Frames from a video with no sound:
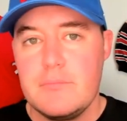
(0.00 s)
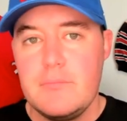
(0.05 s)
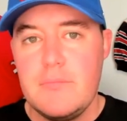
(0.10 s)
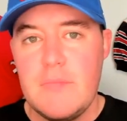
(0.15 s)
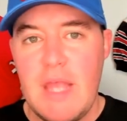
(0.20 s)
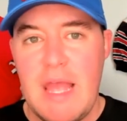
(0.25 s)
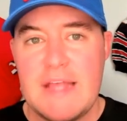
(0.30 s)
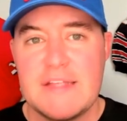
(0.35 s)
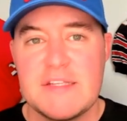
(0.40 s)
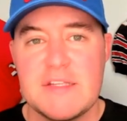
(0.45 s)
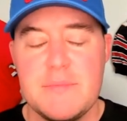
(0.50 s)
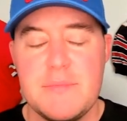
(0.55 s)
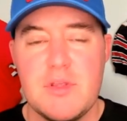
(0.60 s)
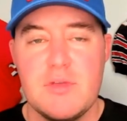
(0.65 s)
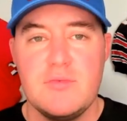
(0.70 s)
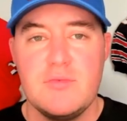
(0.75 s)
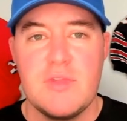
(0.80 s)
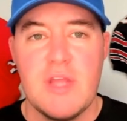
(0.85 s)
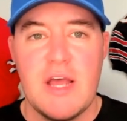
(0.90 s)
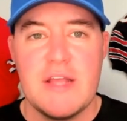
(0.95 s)
S M U
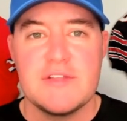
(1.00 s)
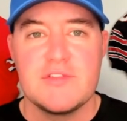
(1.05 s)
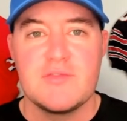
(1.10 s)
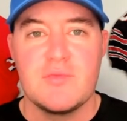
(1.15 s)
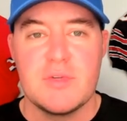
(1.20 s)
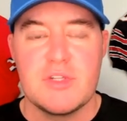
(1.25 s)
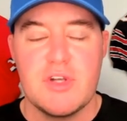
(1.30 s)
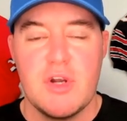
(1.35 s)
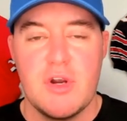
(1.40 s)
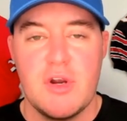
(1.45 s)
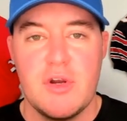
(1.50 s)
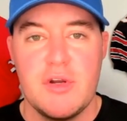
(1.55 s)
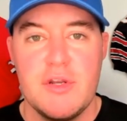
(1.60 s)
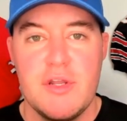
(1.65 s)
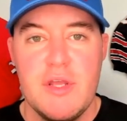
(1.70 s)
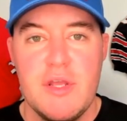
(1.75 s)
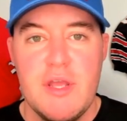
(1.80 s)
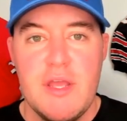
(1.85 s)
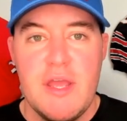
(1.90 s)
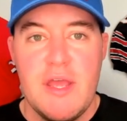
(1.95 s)
does return
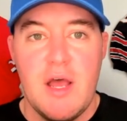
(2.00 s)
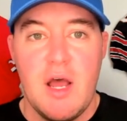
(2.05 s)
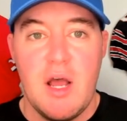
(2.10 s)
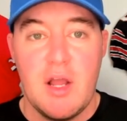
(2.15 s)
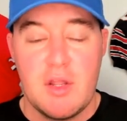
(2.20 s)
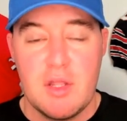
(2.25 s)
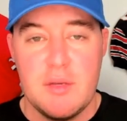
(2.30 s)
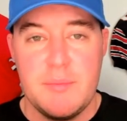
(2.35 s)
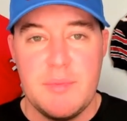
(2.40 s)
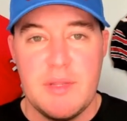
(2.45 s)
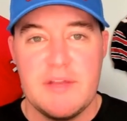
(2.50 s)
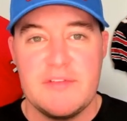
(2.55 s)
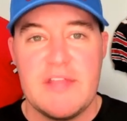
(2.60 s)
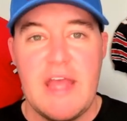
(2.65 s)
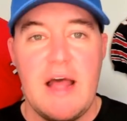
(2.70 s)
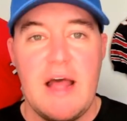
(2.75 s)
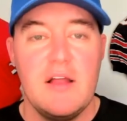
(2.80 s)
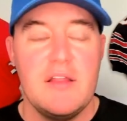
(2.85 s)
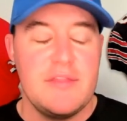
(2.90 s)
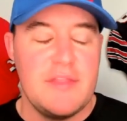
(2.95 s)
a good bit of
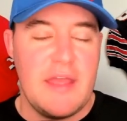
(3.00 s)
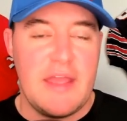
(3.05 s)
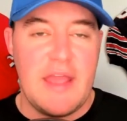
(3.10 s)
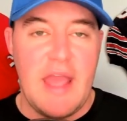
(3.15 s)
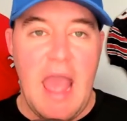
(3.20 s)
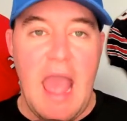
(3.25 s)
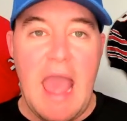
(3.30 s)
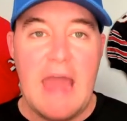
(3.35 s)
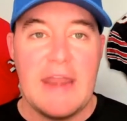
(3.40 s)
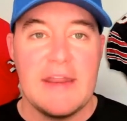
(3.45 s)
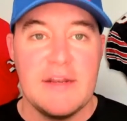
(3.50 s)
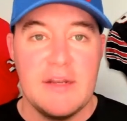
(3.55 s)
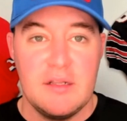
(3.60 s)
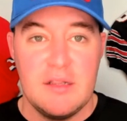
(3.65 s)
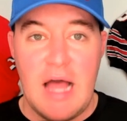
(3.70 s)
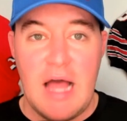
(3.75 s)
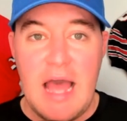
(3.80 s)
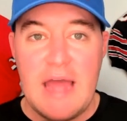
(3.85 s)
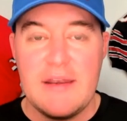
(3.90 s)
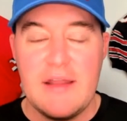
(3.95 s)
talent. They added a
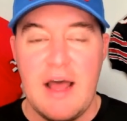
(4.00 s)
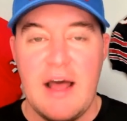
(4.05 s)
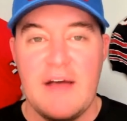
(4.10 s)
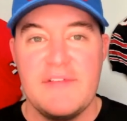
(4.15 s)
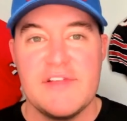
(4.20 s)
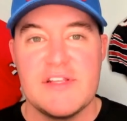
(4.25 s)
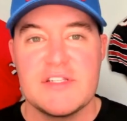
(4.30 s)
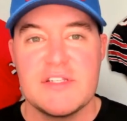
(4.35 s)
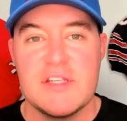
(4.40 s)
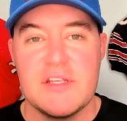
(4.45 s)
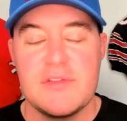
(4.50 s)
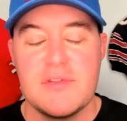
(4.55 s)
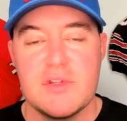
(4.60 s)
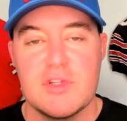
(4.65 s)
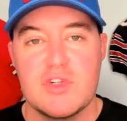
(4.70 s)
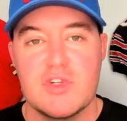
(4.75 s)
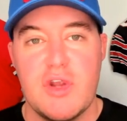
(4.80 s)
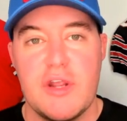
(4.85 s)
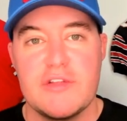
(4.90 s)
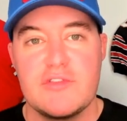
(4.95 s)
lot, obviously, through the
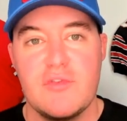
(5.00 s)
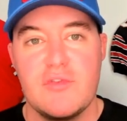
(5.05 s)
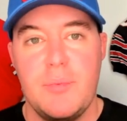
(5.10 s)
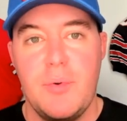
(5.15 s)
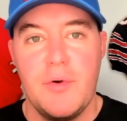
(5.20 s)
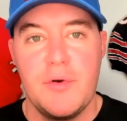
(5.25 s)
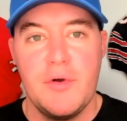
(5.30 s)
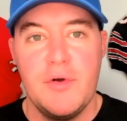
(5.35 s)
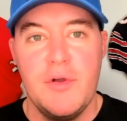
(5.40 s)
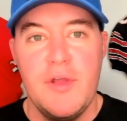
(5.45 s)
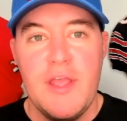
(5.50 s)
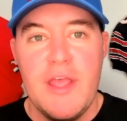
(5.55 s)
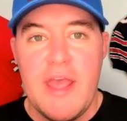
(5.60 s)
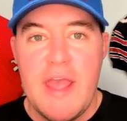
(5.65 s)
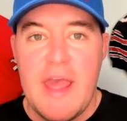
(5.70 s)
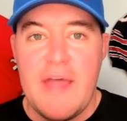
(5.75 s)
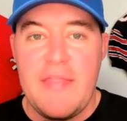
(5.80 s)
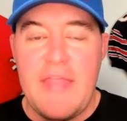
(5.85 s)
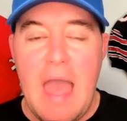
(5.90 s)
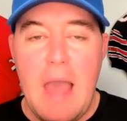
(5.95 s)
transfer portal.
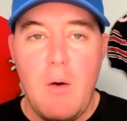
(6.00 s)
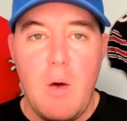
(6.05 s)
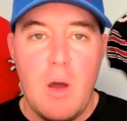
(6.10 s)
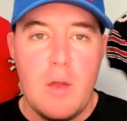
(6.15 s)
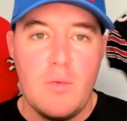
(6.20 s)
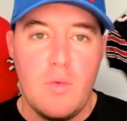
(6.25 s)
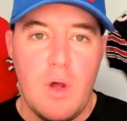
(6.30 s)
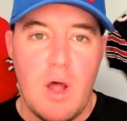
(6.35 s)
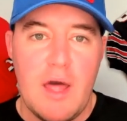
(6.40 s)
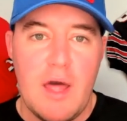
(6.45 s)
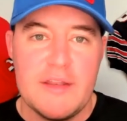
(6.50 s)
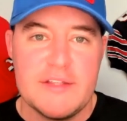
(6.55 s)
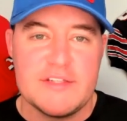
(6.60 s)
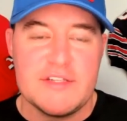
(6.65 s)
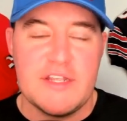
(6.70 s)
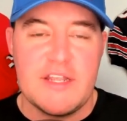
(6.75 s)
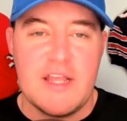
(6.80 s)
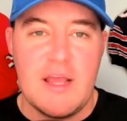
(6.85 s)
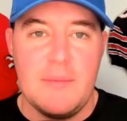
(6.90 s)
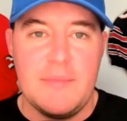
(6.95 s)
And that one will honestly
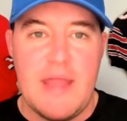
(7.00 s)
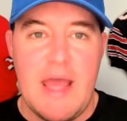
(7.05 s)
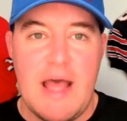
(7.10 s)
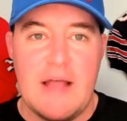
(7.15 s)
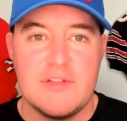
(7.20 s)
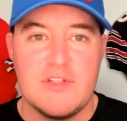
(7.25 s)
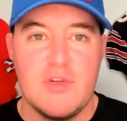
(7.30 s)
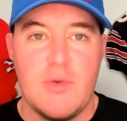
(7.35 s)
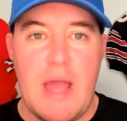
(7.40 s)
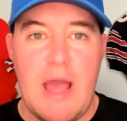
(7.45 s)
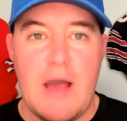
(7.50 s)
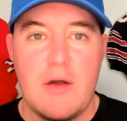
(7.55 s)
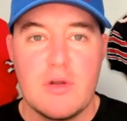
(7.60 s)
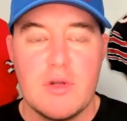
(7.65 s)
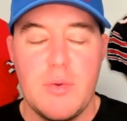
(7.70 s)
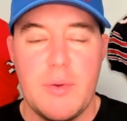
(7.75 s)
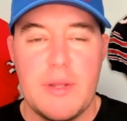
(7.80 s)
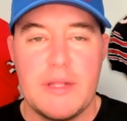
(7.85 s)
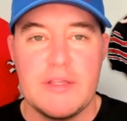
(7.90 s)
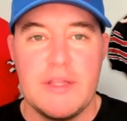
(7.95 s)
come down to how
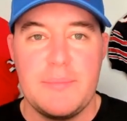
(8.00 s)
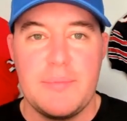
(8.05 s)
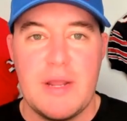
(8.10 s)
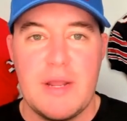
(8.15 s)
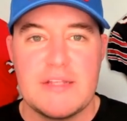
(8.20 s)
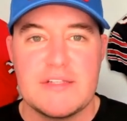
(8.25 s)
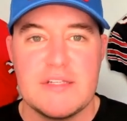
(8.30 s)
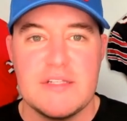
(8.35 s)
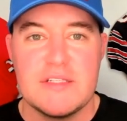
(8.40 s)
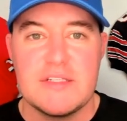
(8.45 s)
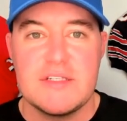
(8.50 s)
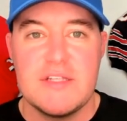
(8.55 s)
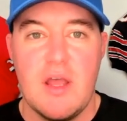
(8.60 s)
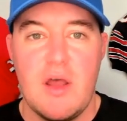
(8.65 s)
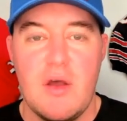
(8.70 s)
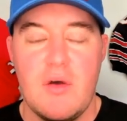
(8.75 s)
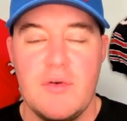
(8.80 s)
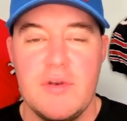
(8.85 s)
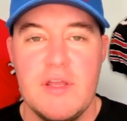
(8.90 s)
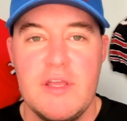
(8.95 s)
quickly Preston
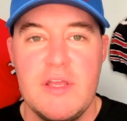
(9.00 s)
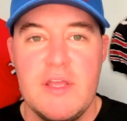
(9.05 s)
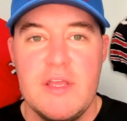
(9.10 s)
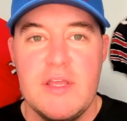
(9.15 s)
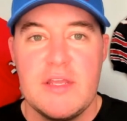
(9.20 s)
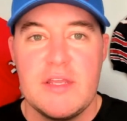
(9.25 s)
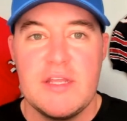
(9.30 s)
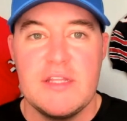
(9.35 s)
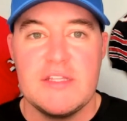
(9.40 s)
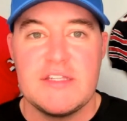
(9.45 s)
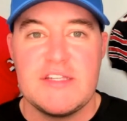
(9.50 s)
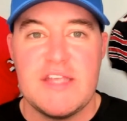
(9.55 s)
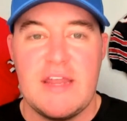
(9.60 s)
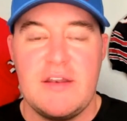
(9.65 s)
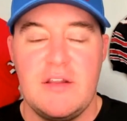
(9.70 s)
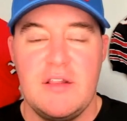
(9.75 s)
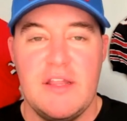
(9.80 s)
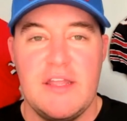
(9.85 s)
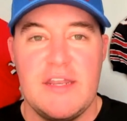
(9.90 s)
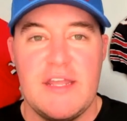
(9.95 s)
Stone can
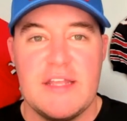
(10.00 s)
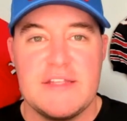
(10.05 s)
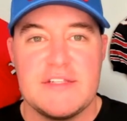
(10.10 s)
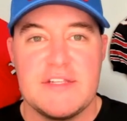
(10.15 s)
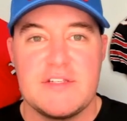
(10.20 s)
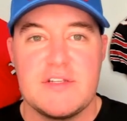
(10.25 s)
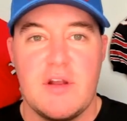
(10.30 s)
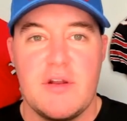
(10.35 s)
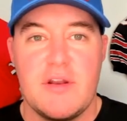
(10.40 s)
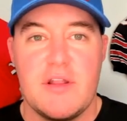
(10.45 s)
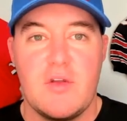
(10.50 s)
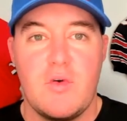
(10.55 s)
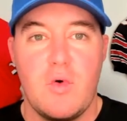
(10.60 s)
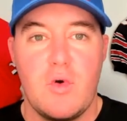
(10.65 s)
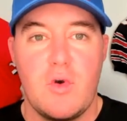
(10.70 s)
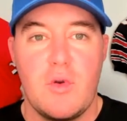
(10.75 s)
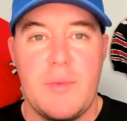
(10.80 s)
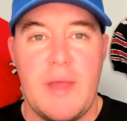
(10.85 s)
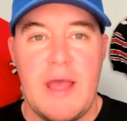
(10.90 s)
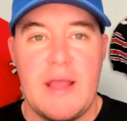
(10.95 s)
settle in as the starting
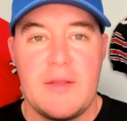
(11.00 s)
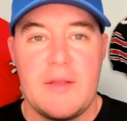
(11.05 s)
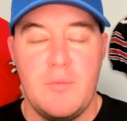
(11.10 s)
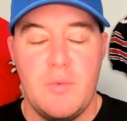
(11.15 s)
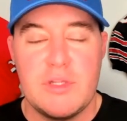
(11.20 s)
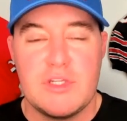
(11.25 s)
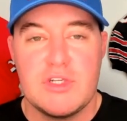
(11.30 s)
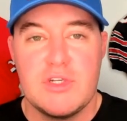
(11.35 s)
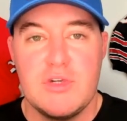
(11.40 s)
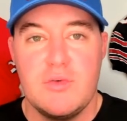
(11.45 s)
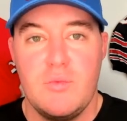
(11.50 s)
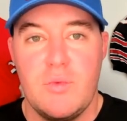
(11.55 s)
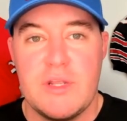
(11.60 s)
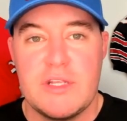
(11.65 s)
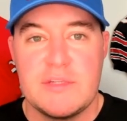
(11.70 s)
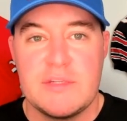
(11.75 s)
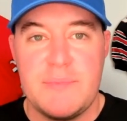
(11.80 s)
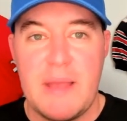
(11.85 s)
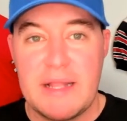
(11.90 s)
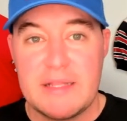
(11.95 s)
quarterback, which we
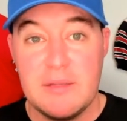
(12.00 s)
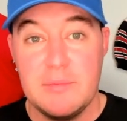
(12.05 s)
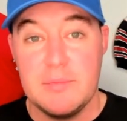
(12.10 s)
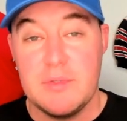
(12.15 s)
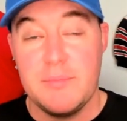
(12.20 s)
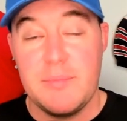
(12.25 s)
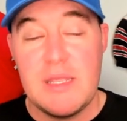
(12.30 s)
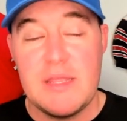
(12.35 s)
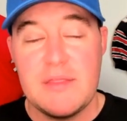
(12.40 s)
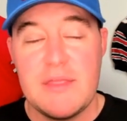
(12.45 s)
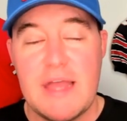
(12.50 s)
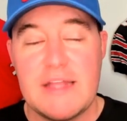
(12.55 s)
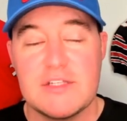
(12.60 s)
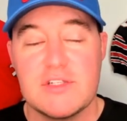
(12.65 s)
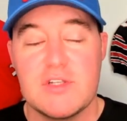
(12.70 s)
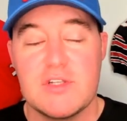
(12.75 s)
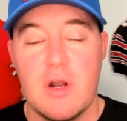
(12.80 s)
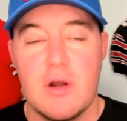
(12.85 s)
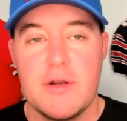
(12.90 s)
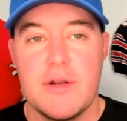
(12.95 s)
expect him to be that
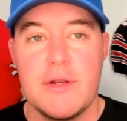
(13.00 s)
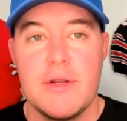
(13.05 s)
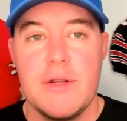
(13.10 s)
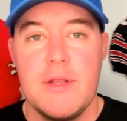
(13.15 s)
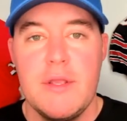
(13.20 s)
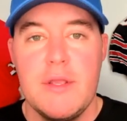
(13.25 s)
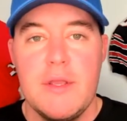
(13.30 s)
starter.